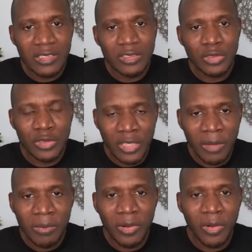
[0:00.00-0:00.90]

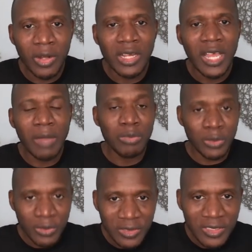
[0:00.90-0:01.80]
stop, or
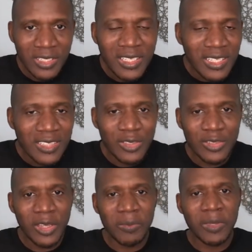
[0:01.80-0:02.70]
abuse to
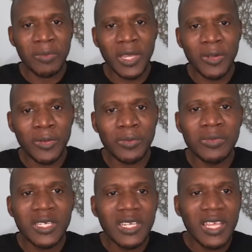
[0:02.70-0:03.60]
stop in my
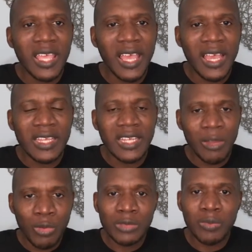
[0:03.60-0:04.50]
home. And I
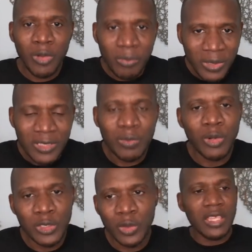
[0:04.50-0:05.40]
want more peace,
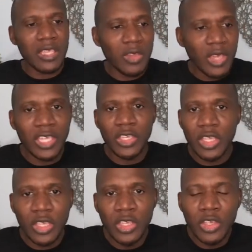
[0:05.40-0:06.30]
more joy. So in
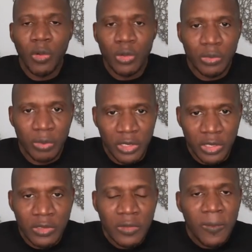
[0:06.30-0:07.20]
your own
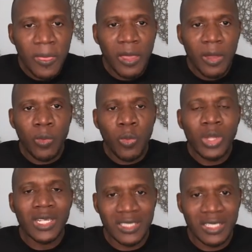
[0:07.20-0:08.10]
opinion,
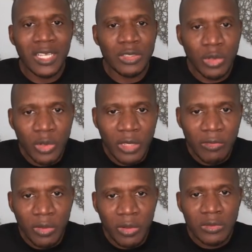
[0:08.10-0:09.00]
what is it that you're looking
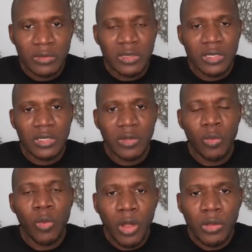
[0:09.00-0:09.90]
for?
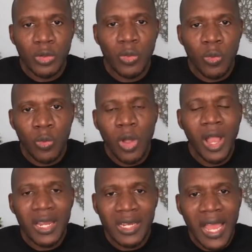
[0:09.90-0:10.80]

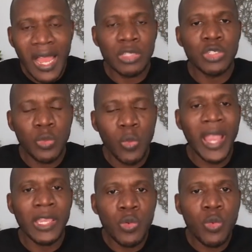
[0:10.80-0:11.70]
Why are
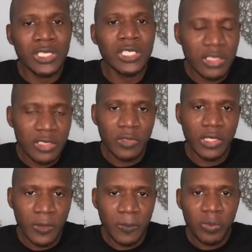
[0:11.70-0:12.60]
you watching this
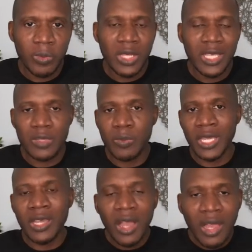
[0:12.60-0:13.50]
video? Is it
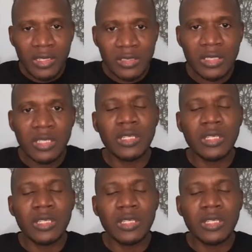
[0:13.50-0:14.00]
because